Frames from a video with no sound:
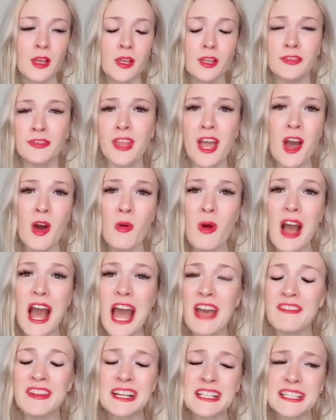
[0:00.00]
No, I
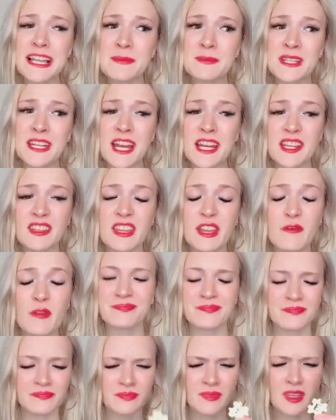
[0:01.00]
haven't accepted anything from...
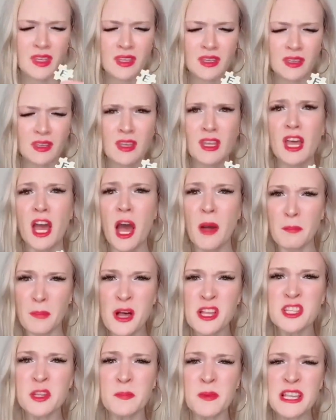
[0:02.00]
A puzzle
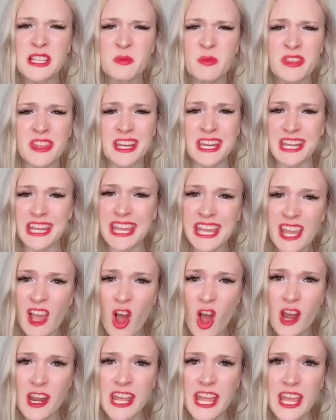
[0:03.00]
piece with an E
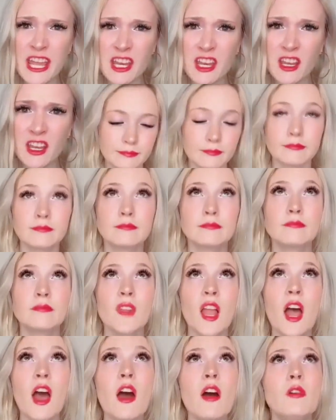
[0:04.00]
on it.
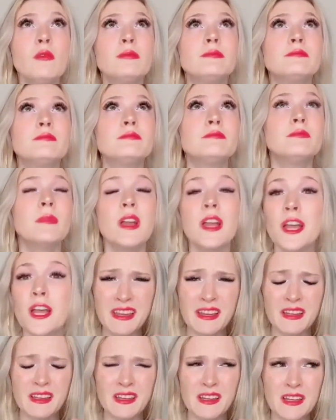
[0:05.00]
Oh,
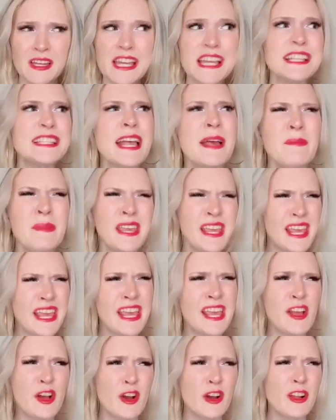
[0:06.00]
he sent me E
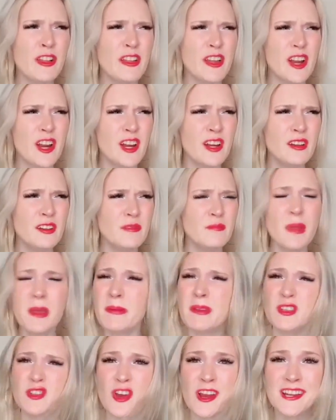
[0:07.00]
earlier. Maybe he's
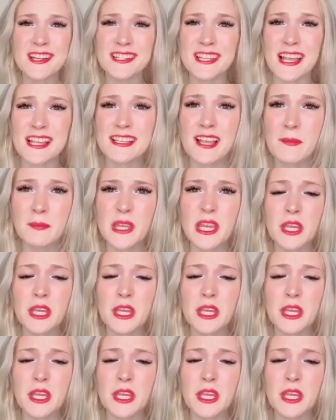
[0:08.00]
trying to say something?